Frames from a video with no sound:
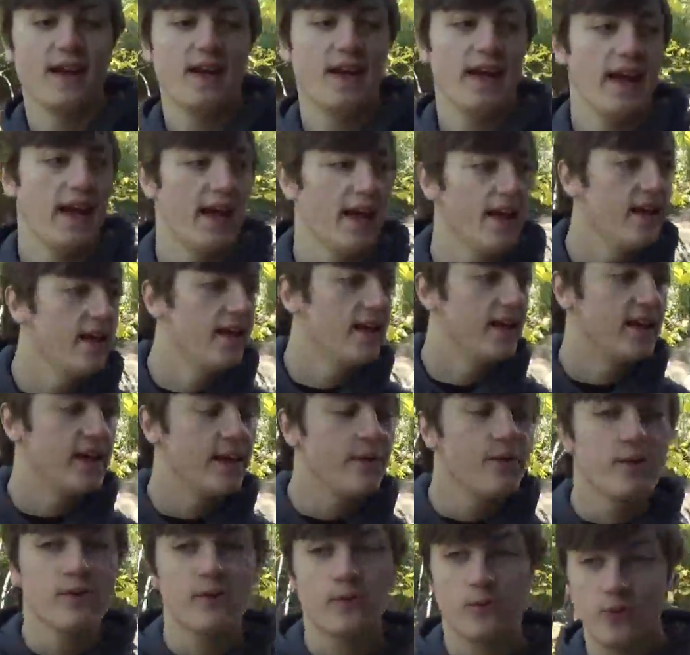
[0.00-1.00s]
And he
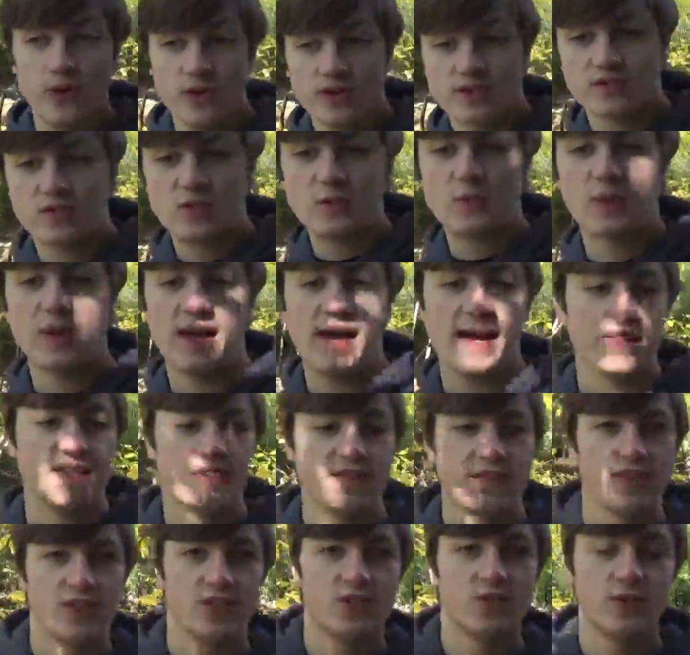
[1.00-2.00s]
was super active
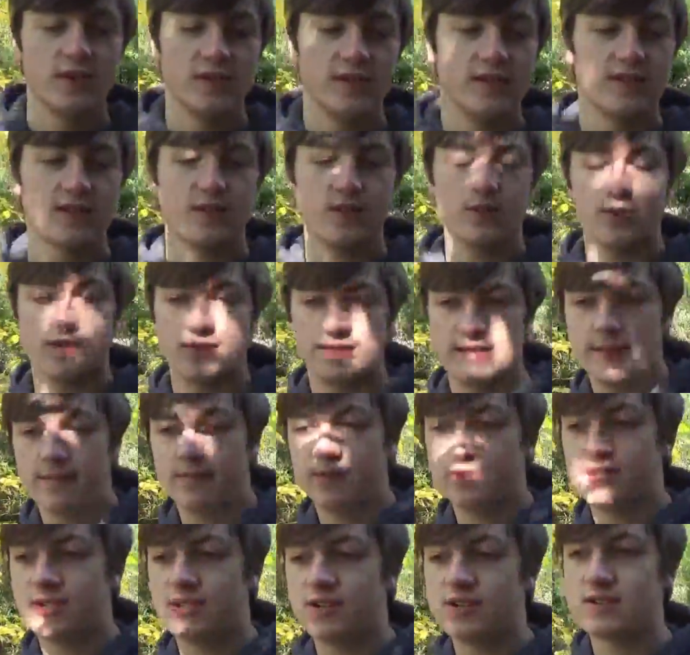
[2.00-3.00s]
in enjoying these cooler
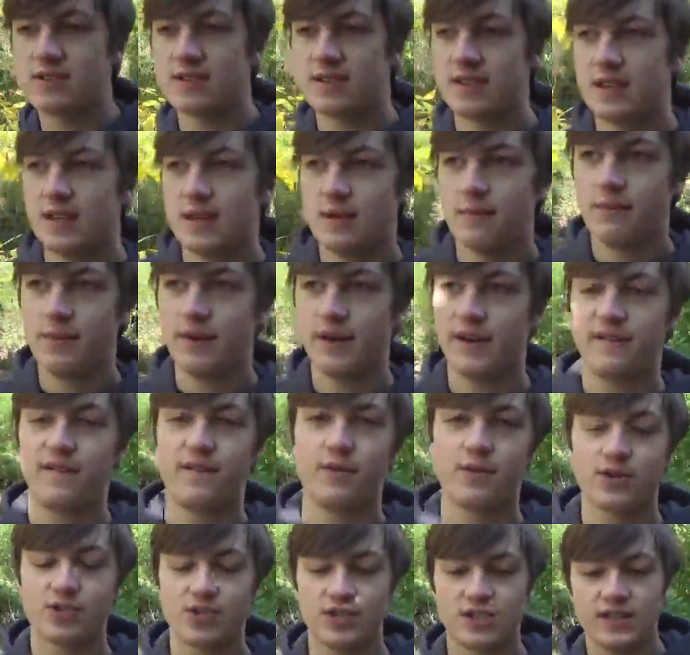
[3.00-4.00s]
temperatures, but
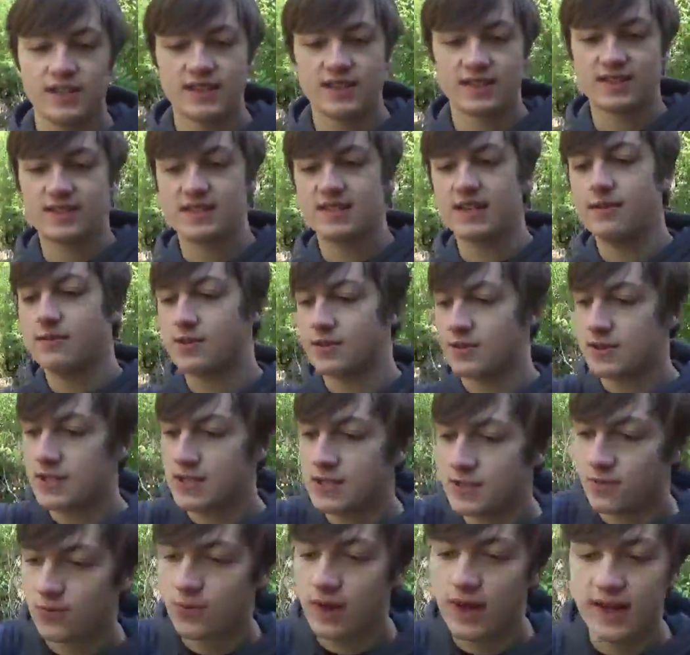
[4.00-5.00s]
unfortunately the sun was
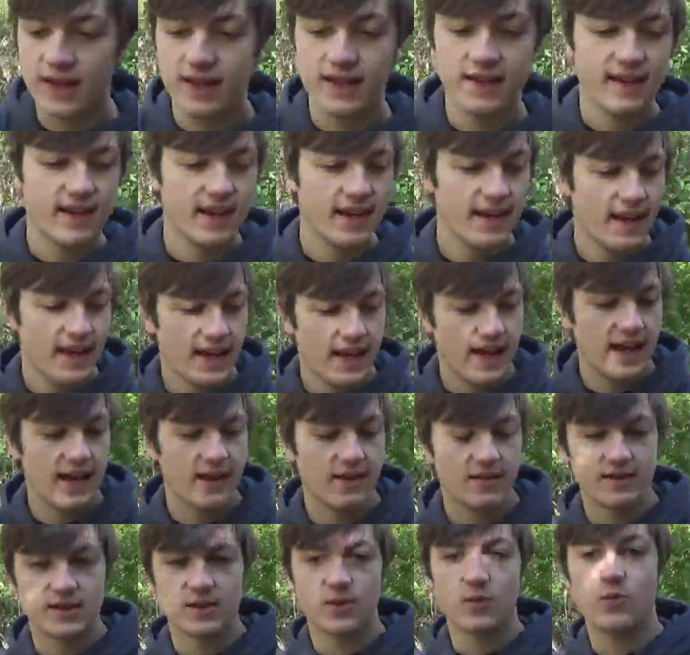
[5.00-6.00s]
just right and there
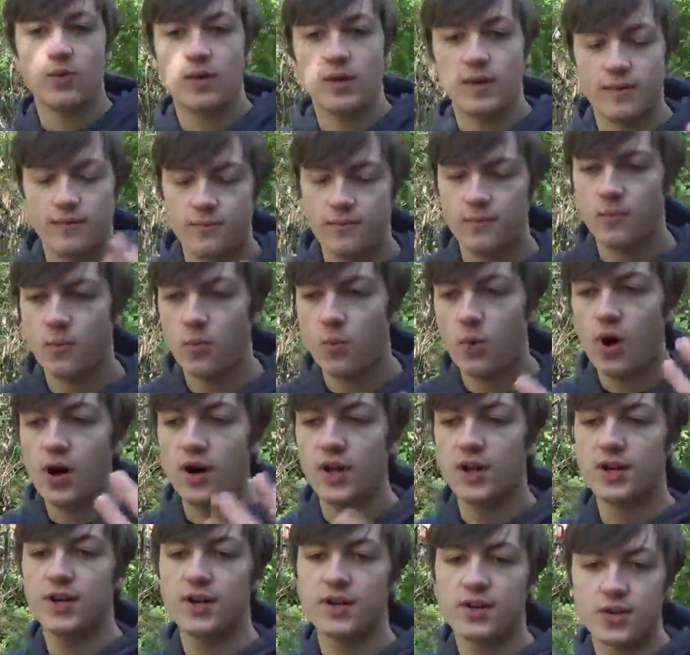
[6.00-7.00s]
was a
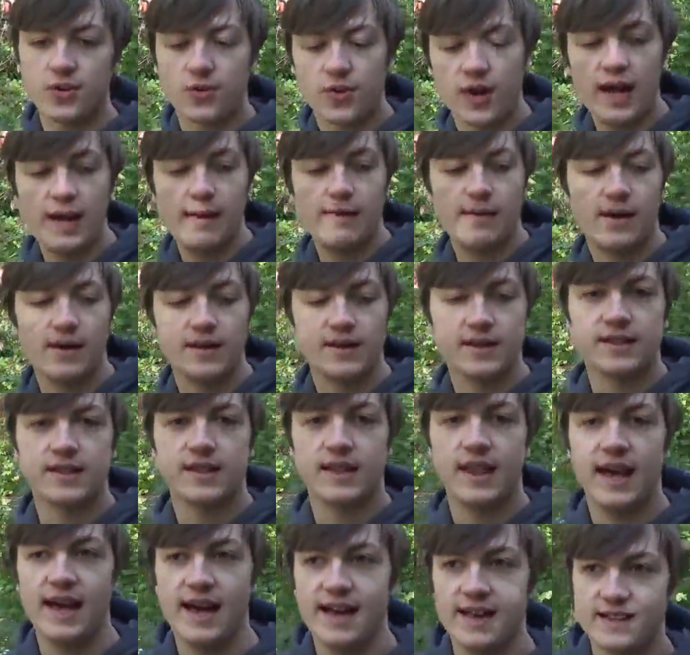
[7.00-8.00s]
water grime on the
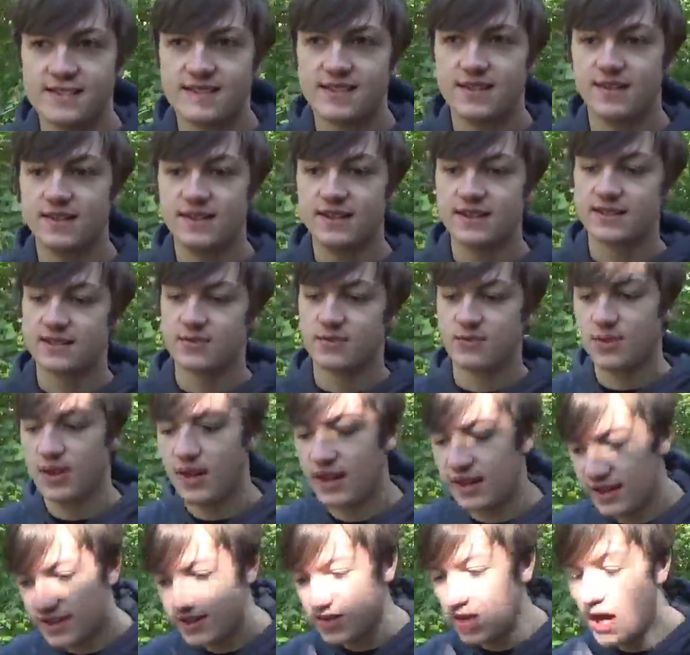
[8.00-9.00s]
glass, so it just
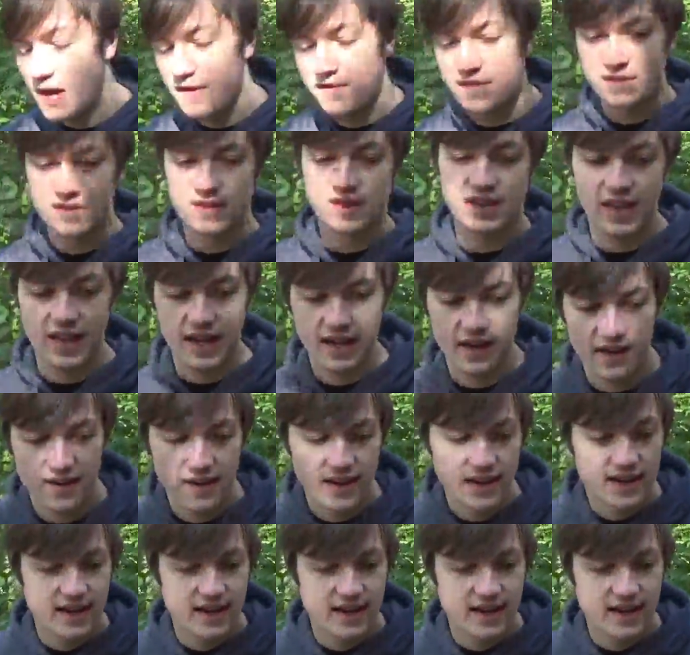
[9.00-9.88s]
created this awful glare.